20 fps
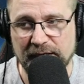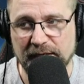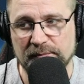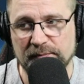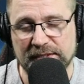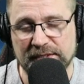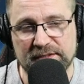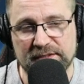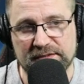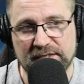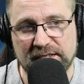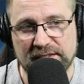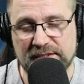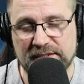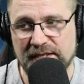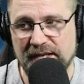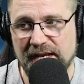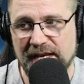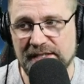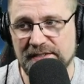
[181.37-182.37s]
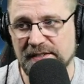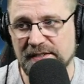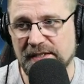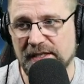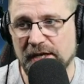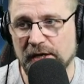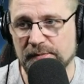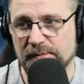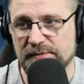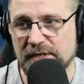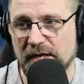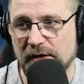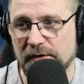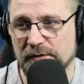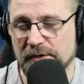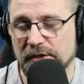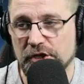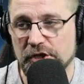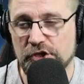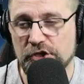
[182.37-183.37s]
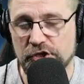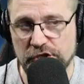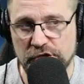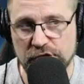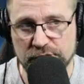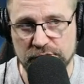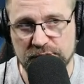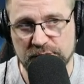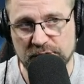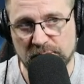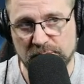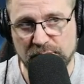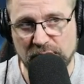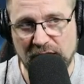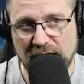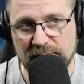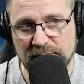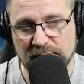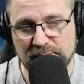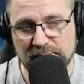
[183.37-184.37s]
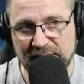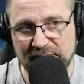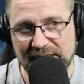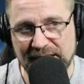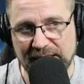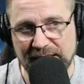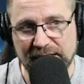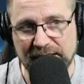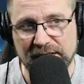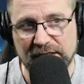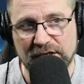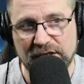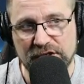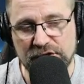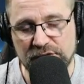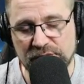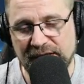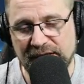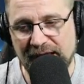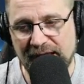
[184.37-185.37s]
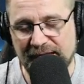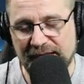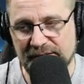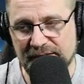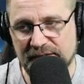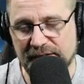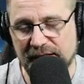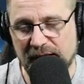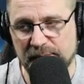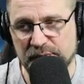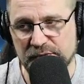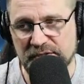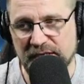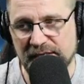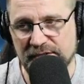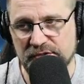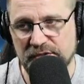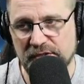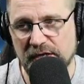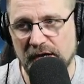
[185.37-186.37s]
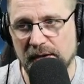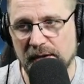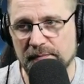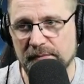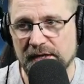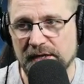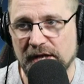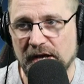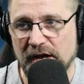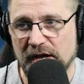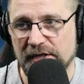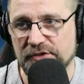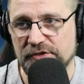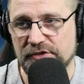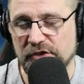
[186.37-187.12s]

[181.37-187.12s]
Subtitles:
because that tenacity helps out huge. The problem being you can't get to that protection up until